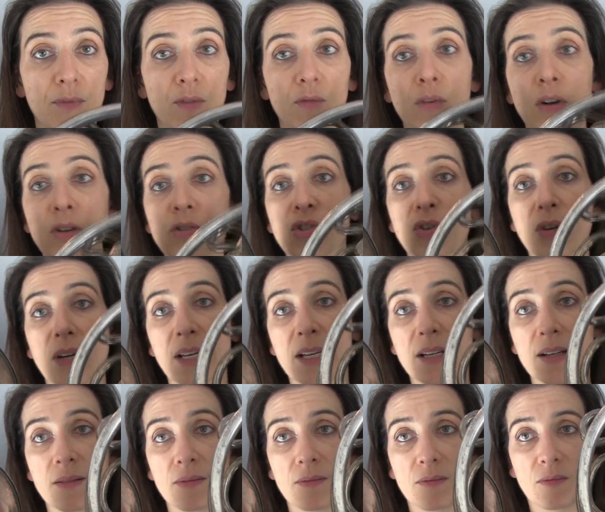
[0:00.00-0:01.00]

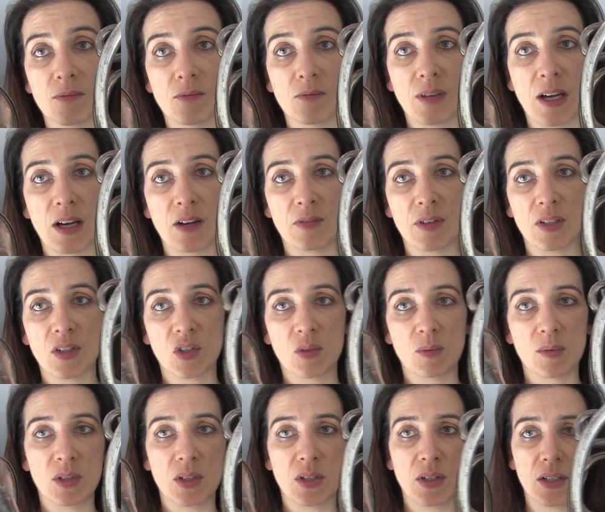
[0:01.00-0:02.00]
rotary valve
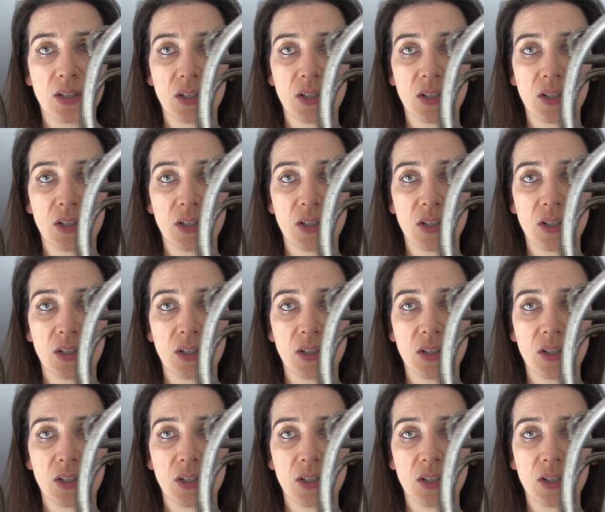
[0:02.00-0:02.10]
instrument. You